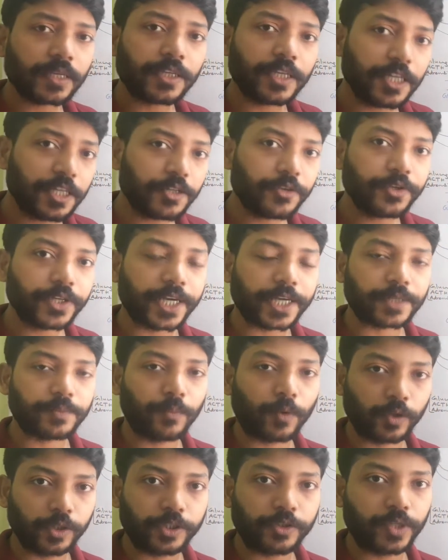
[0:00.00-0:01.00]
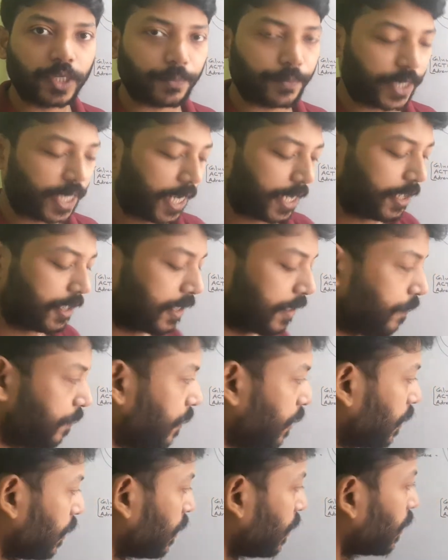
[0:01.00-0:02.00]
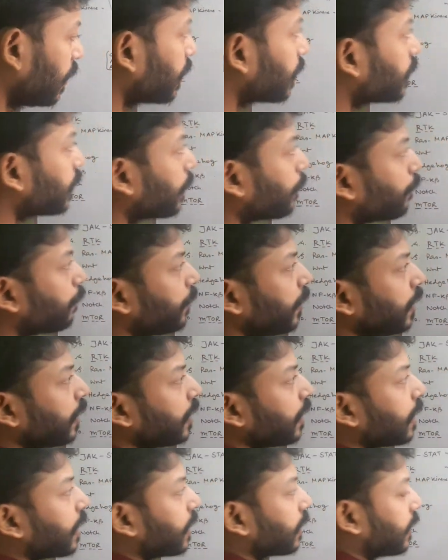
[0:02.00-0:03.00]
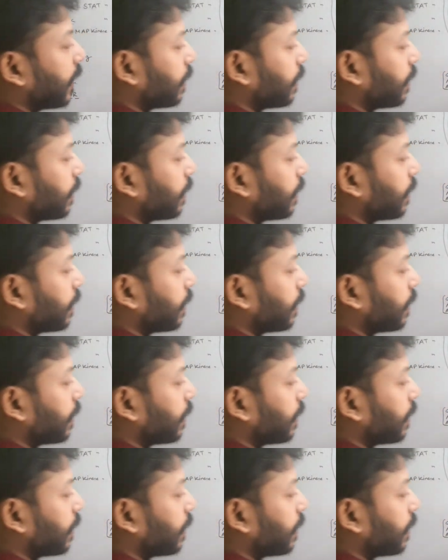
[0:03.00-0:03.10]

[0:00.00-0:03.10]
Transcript: intricate molecular mechanism. The PKA,